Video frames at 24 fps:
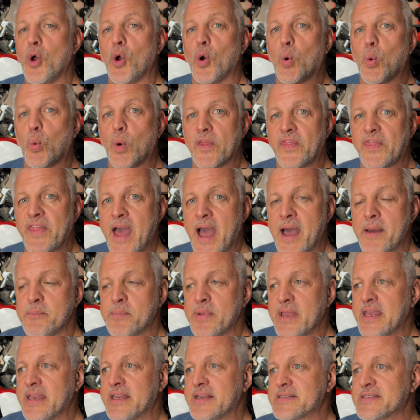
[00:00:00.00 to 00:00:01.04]
with that
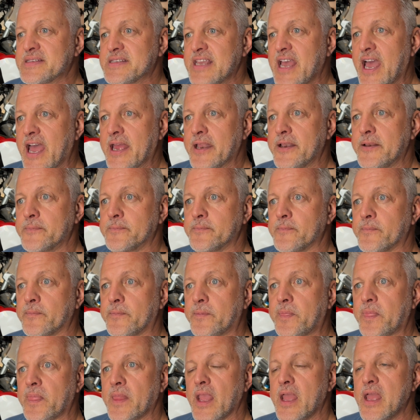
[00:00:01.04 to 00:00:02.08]
being said,
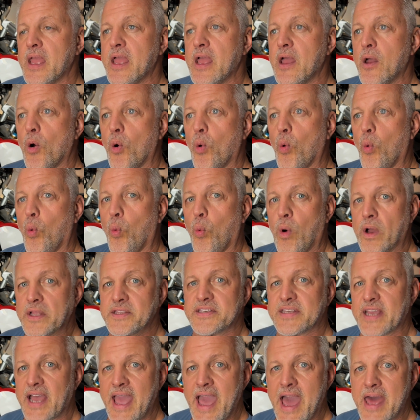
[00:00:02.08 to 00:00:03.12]

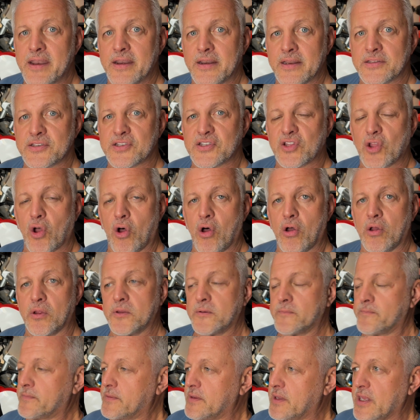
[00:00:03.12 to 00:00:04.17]
once I had it
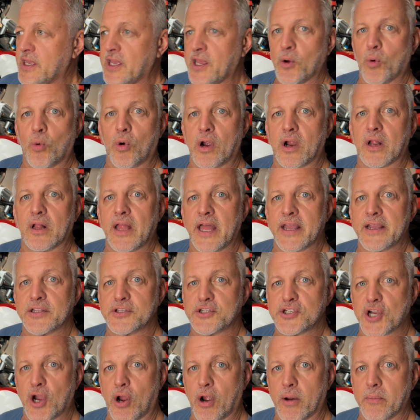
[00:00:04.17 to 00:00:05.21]
installed, it worked like a
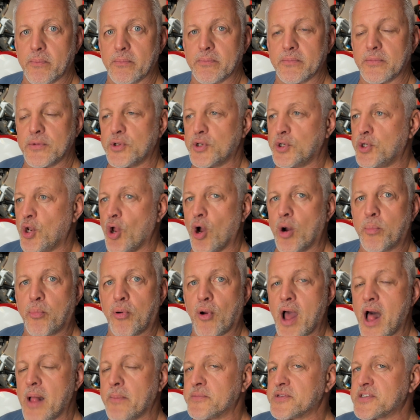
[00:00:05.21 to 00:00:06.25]
charm. No
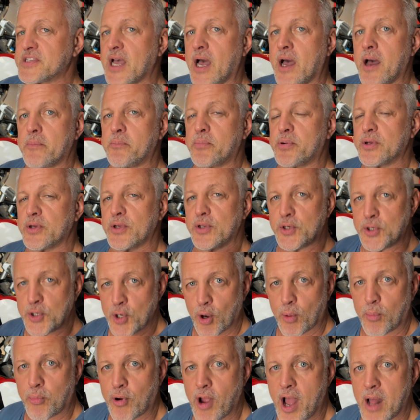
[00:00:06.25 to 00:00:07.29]
problems up,
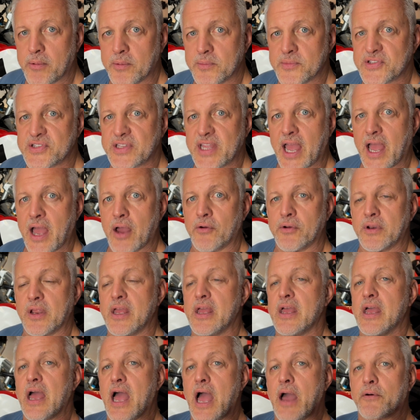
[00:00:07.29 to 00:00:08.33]
no problems down.
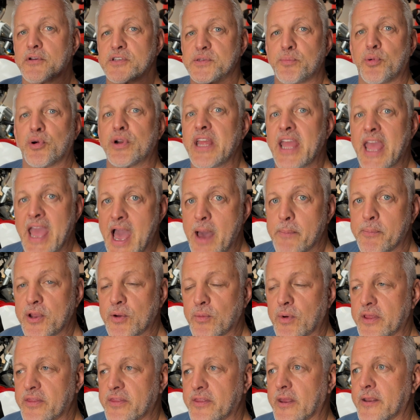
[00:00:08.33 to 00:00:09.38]
I was pretty happy
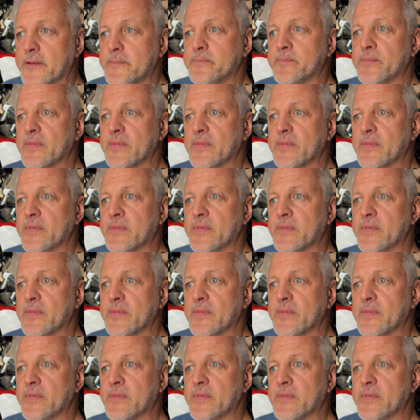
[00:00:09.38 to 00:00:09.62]
with it.